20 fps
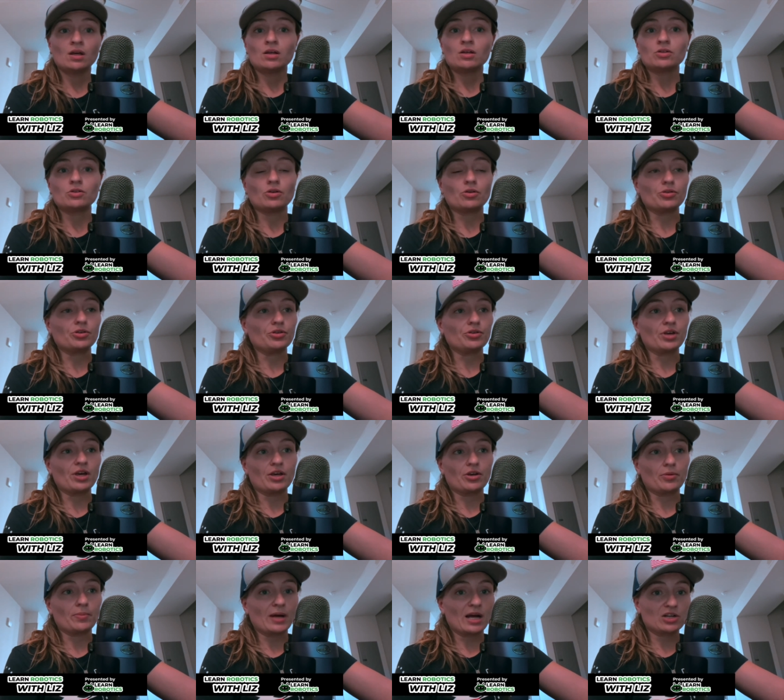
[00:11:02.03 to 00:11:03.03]
you know you
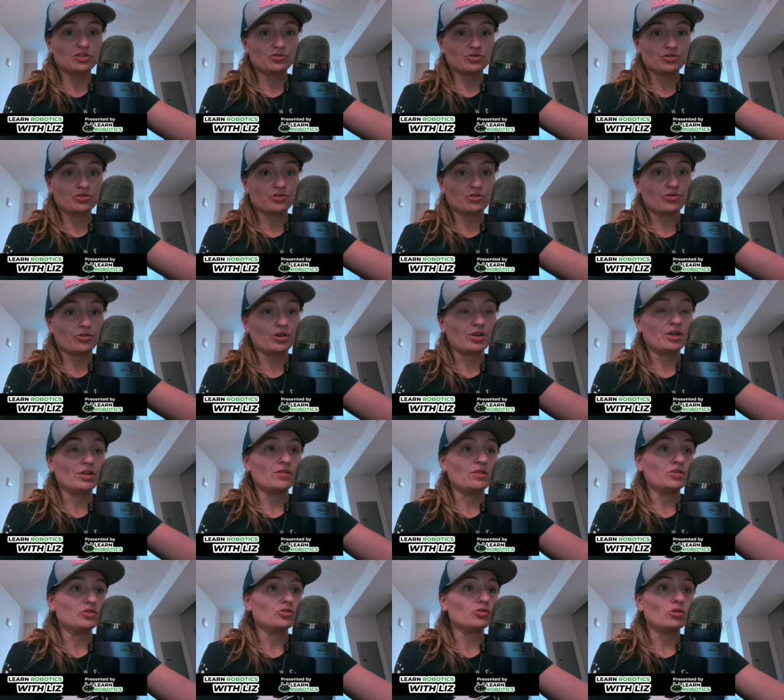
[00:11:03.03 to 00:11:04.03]
get your bachelor's
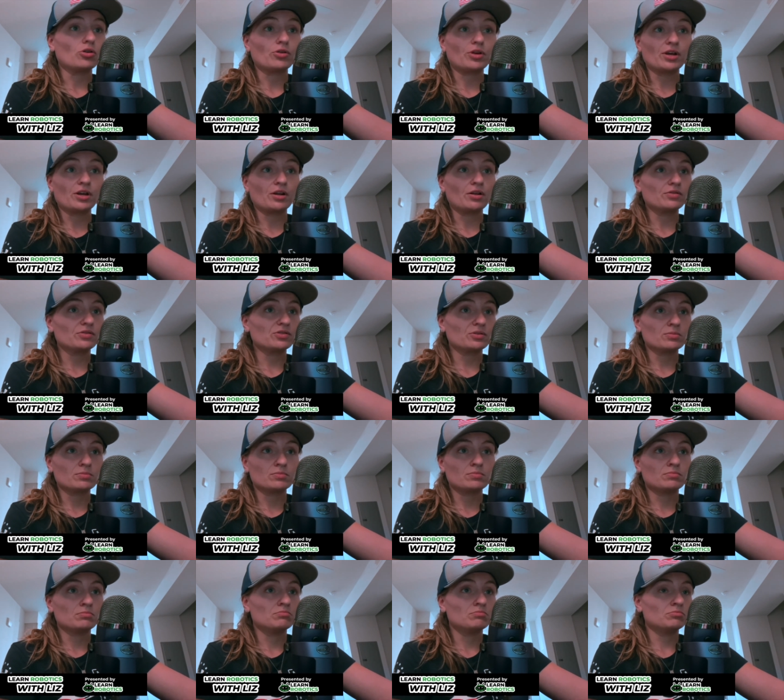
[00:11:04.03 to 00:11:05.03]
degree then you go get
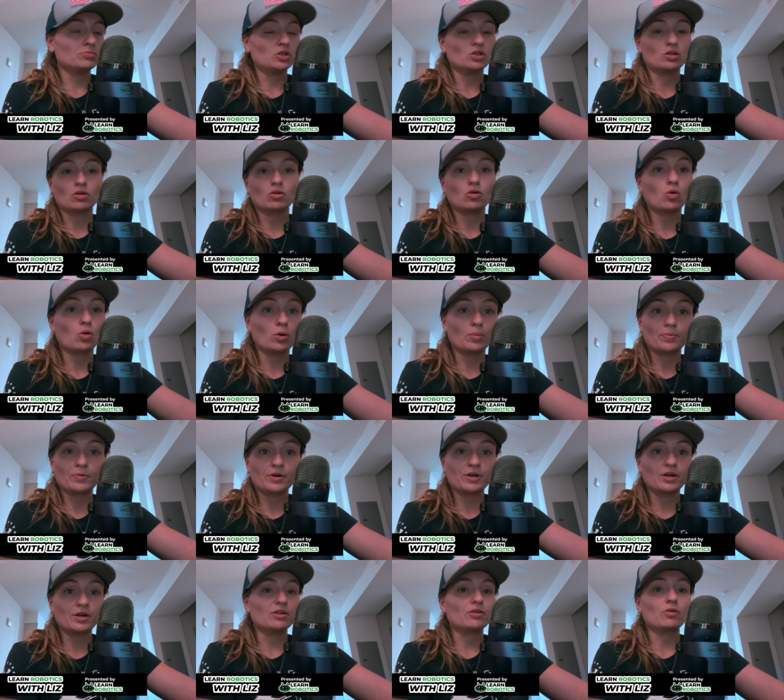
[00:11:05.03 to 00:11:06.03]
some you know
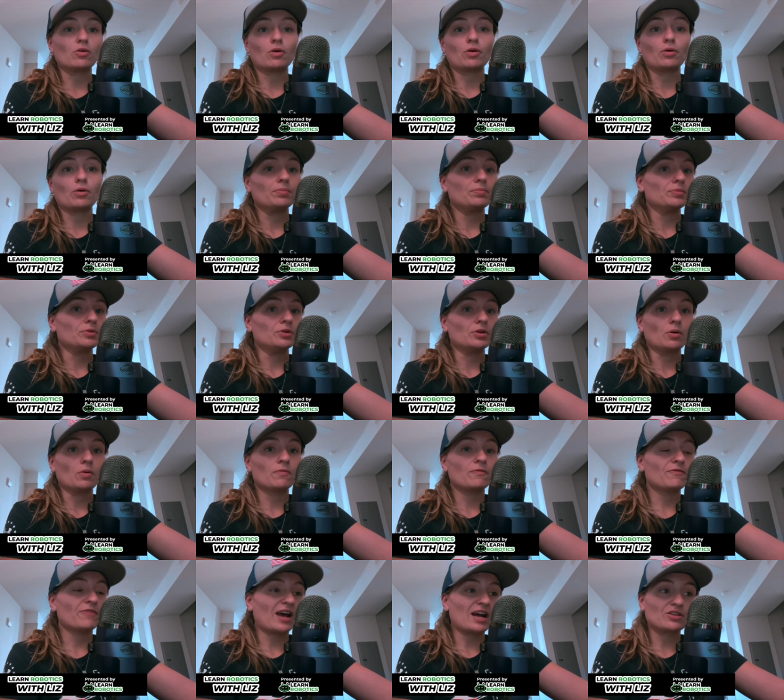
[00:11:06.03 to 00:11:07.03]
corporate or you know
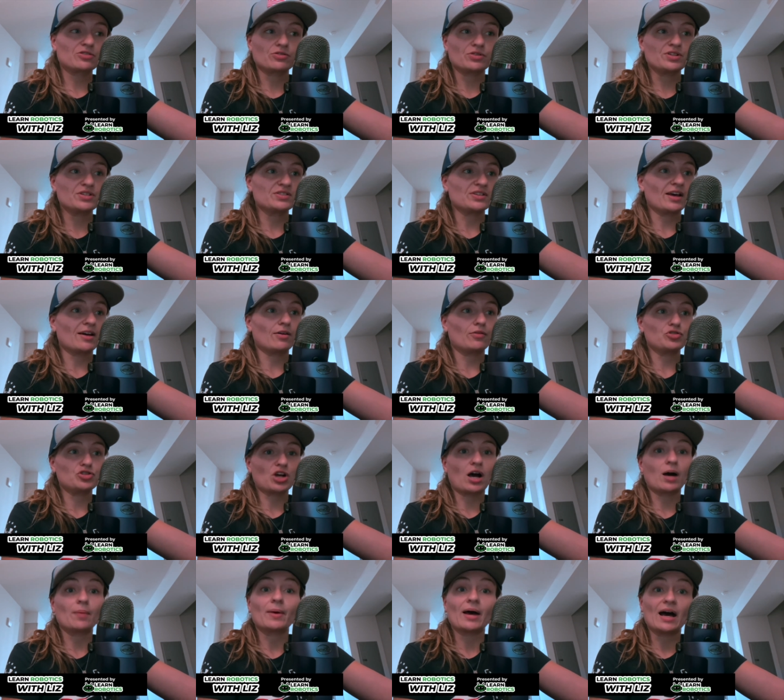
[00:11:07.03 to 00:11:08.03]
factory style
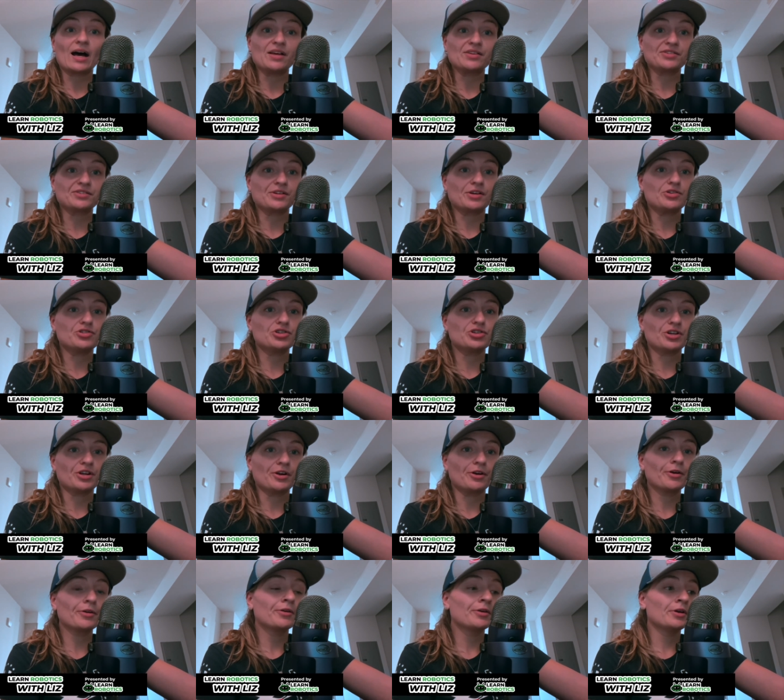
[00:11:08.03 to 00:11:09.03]
job as an
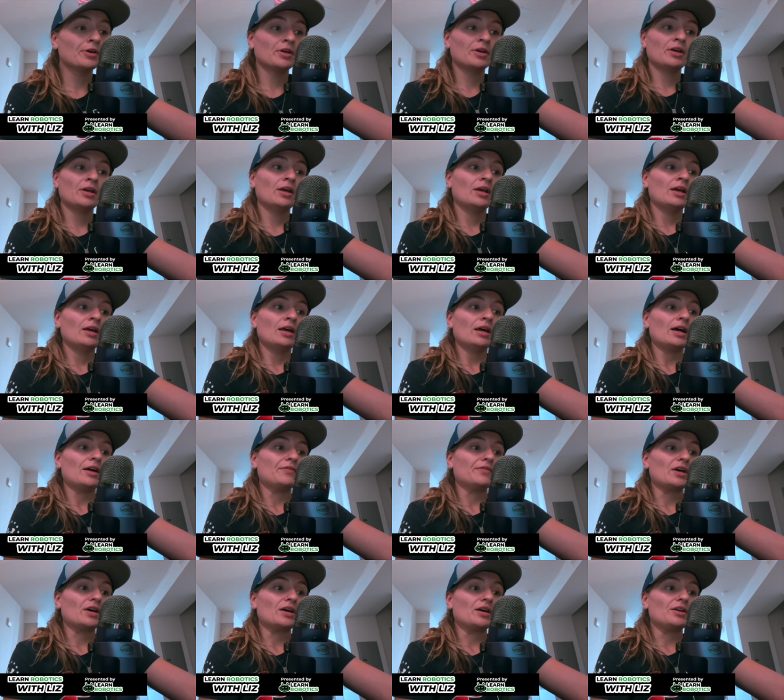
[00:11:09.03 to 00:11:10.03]
engineer
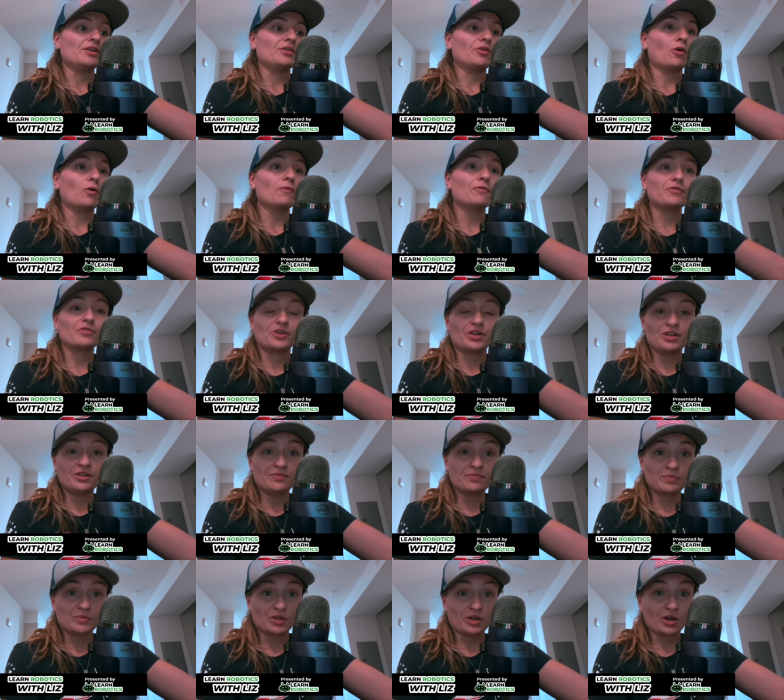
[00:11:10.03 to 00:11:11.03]
and then
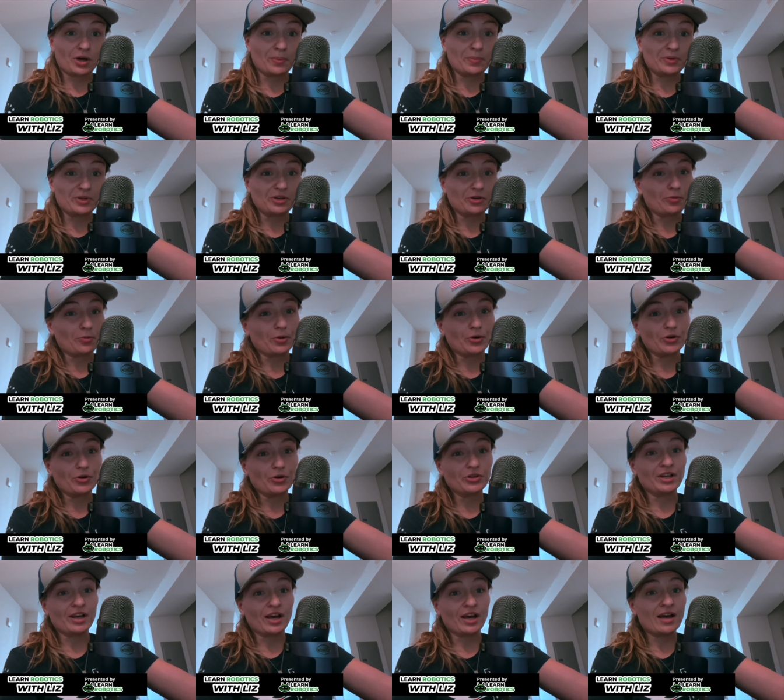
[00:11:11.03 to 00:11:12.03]
hopefully the company you're
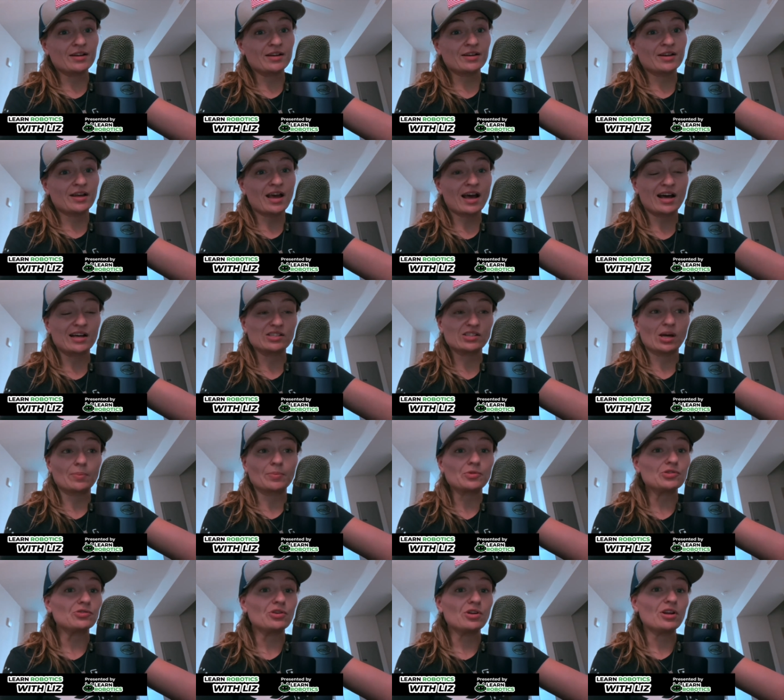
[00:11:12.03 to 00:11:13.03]
working at has
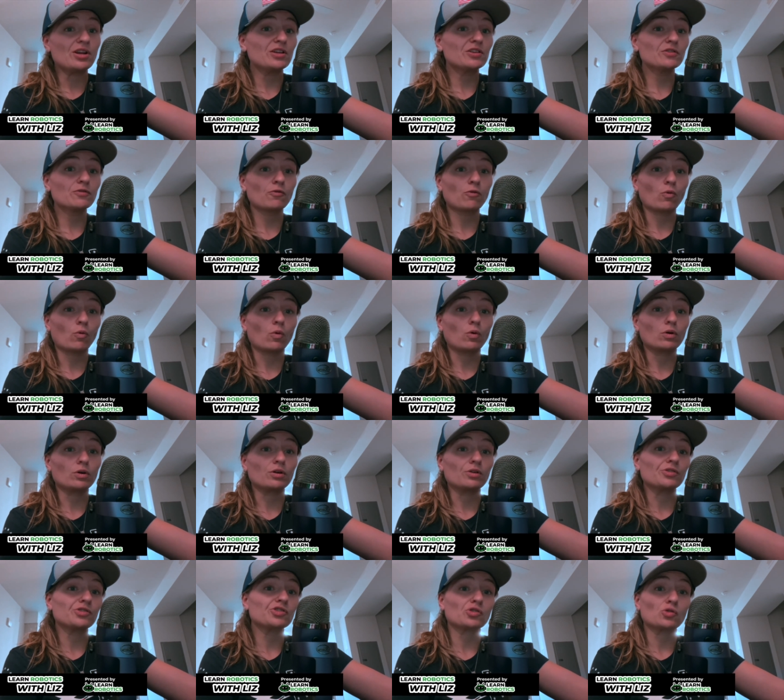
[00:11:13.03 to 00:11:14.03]
opportunities
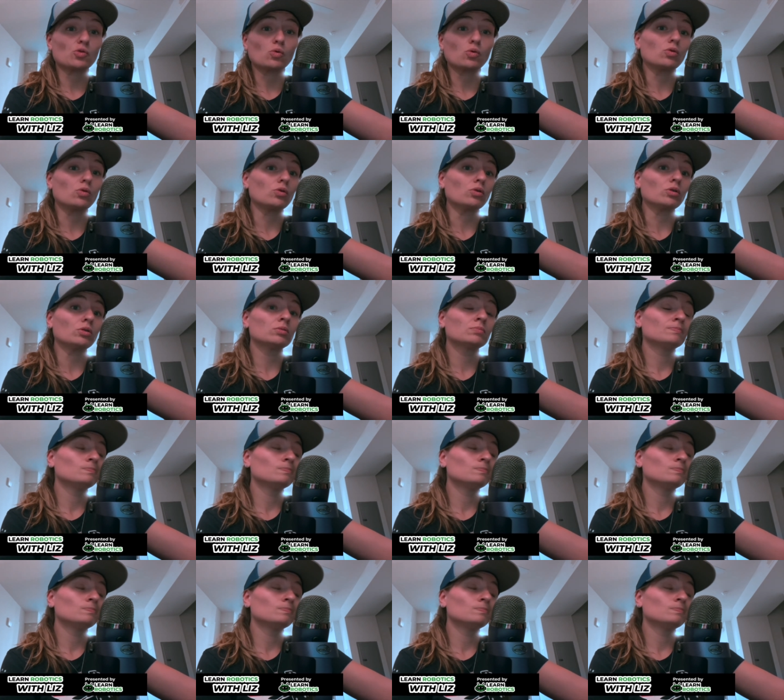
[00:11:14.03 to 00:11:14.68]
for school